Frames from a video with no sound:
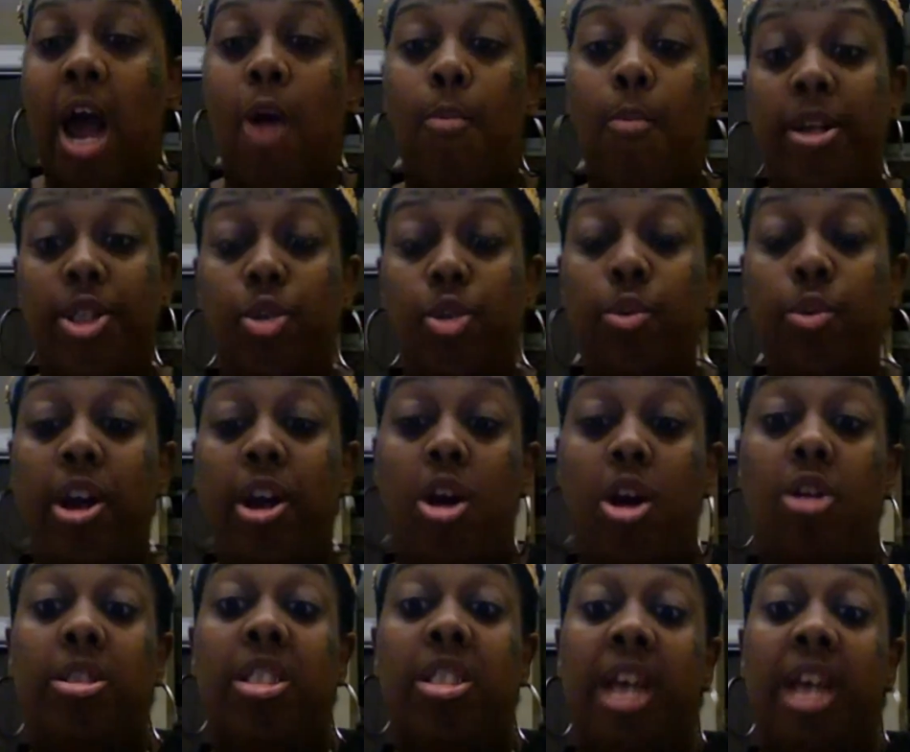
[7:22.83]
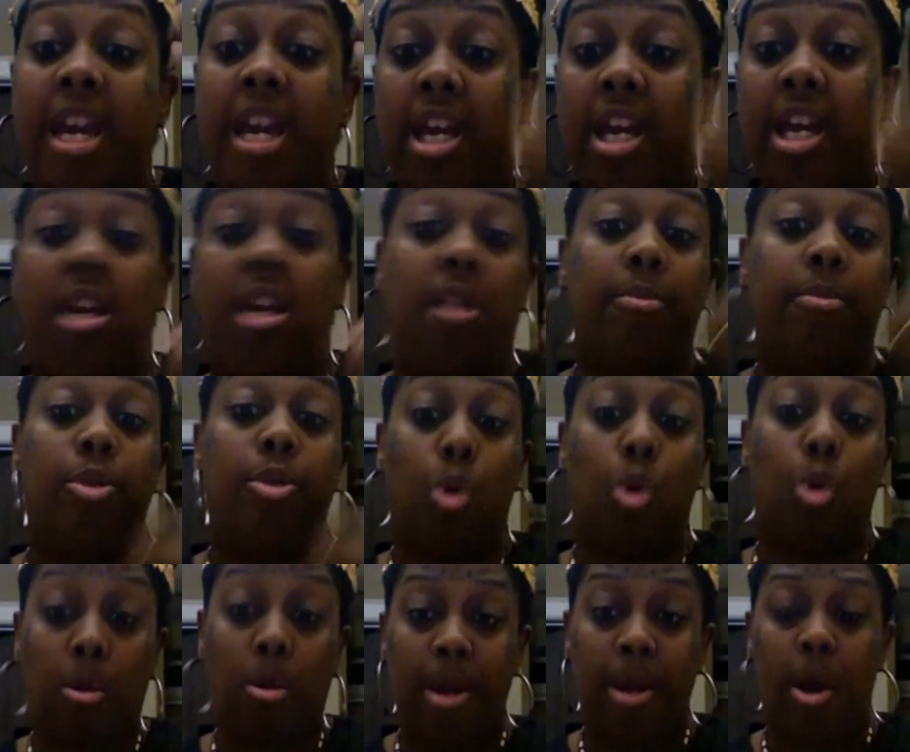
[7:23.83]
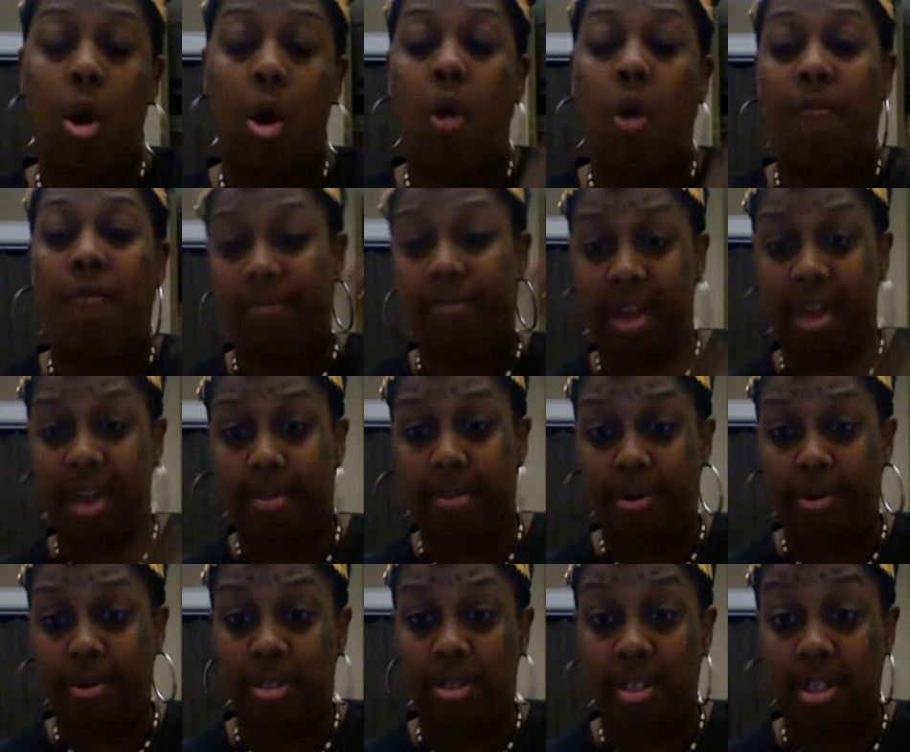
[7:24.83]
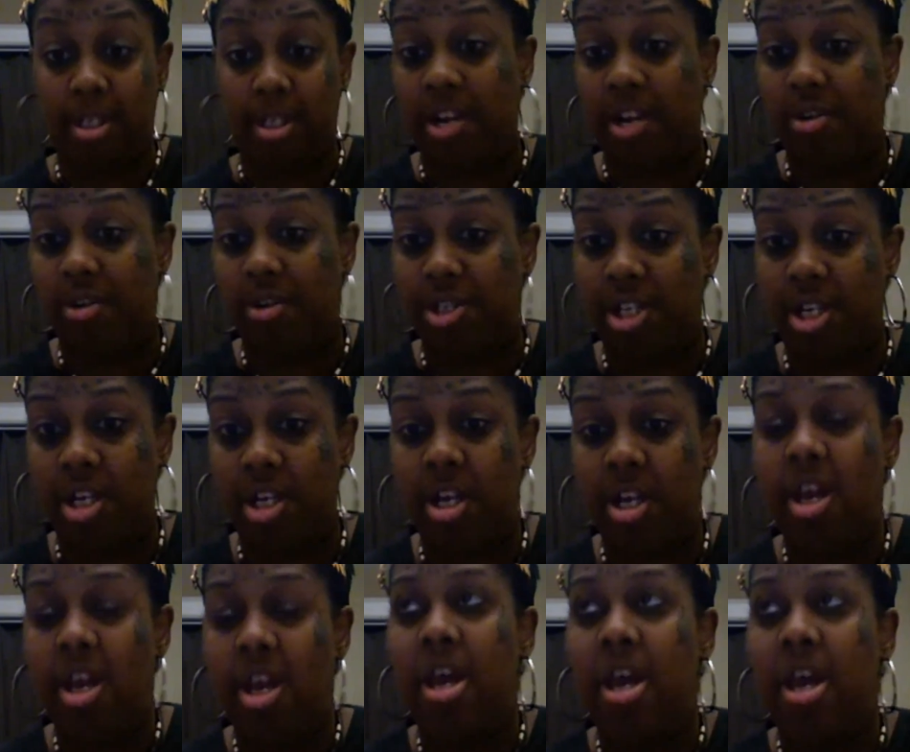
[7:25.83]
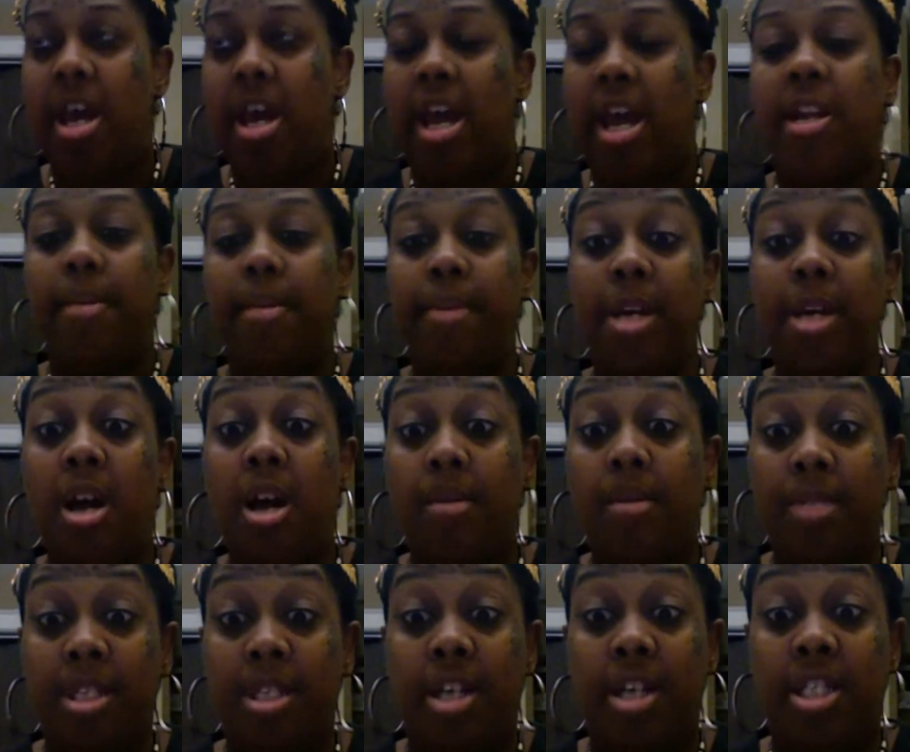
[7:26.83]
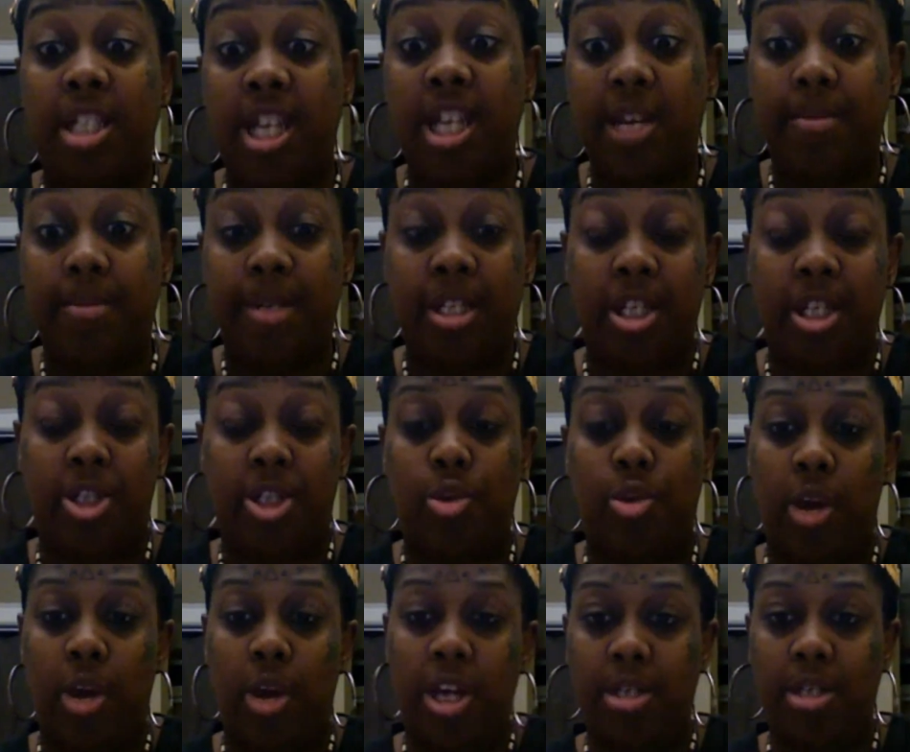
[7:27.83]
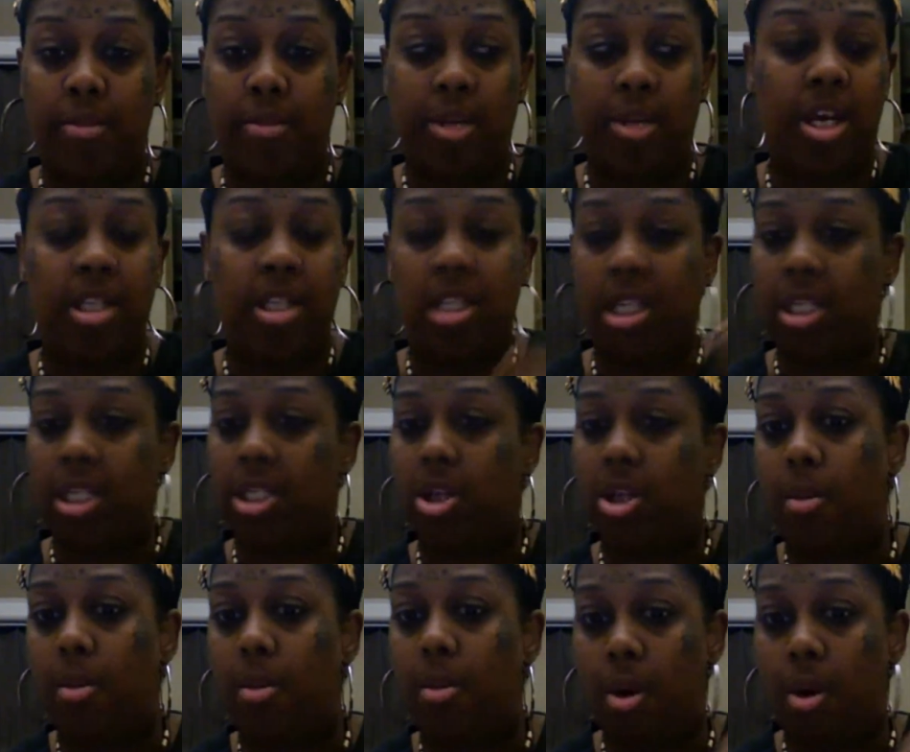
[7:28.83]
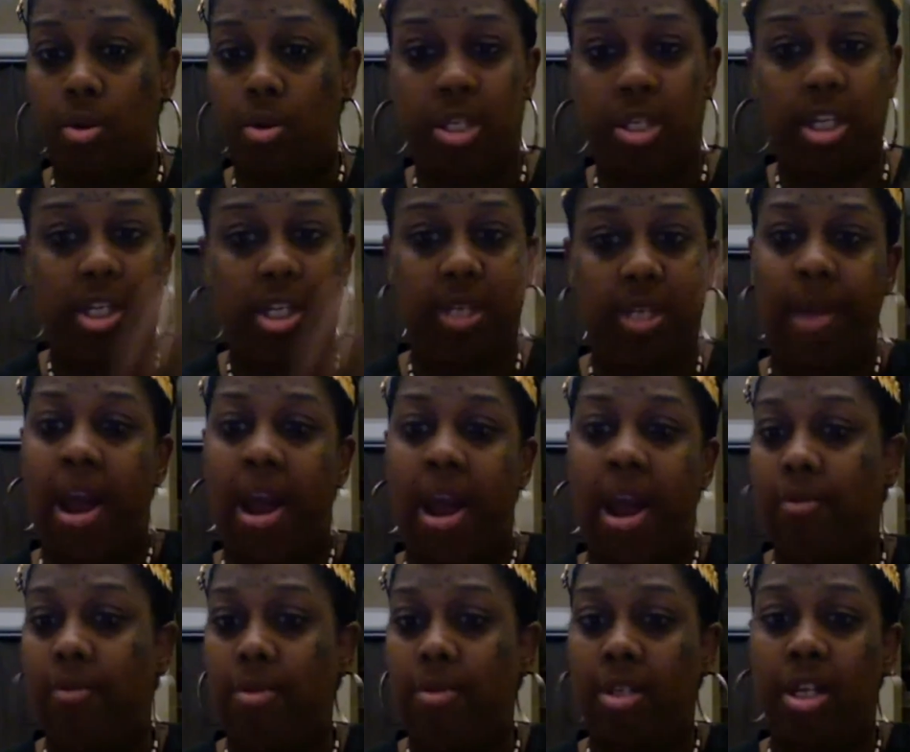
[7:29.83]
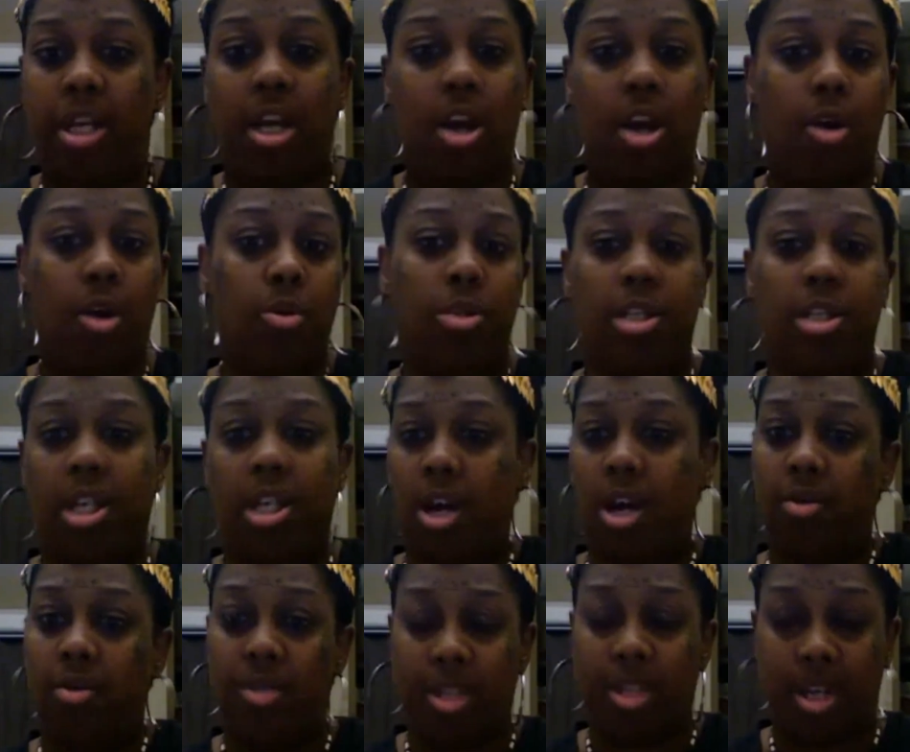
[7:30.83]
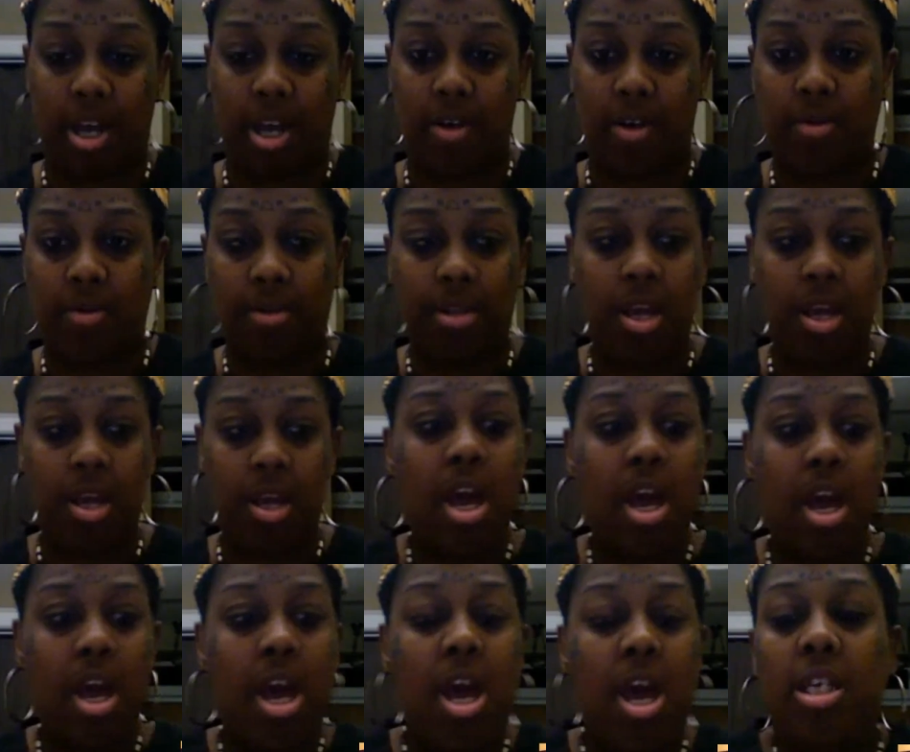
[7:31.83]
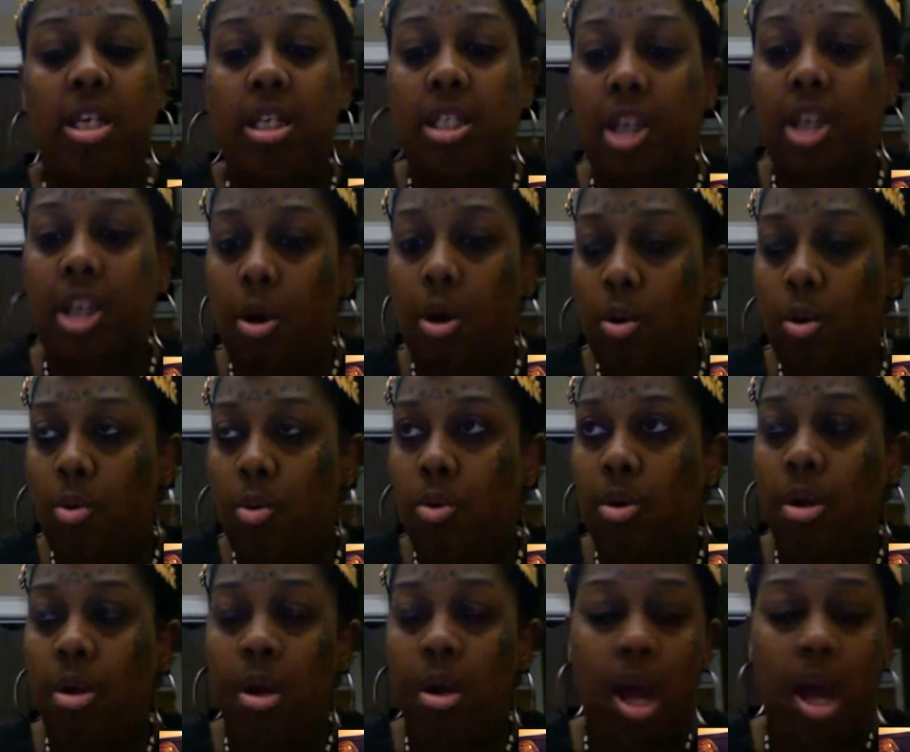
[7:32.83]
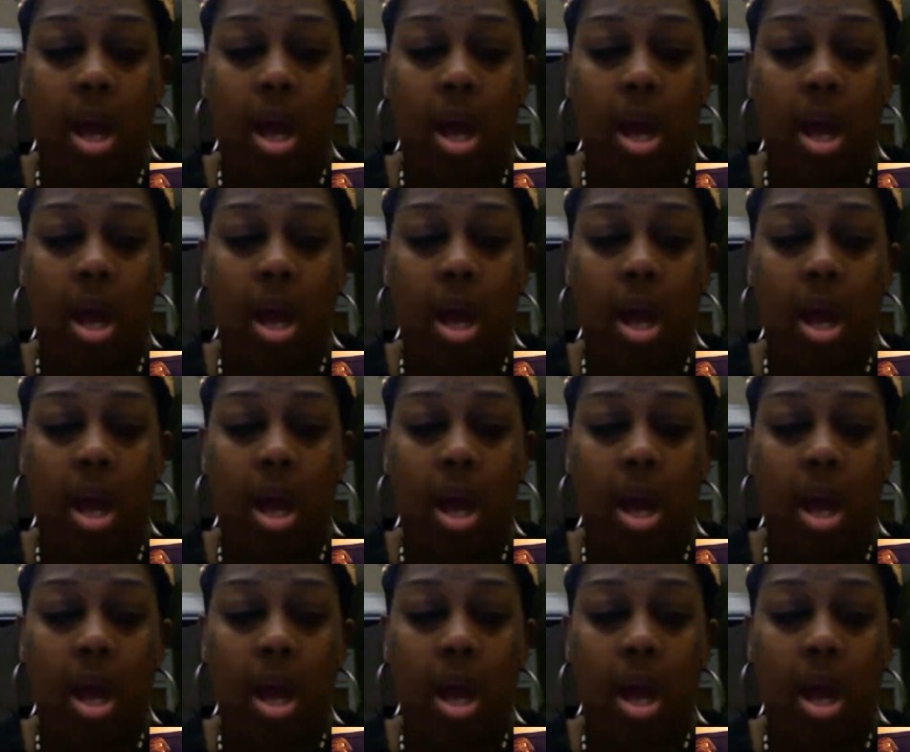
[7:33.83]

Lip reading: how much we are taking and absorbing off of that person's energy. And it becomes a deep situation because it snowballs and it spirals and it goes and it goes and it goes. So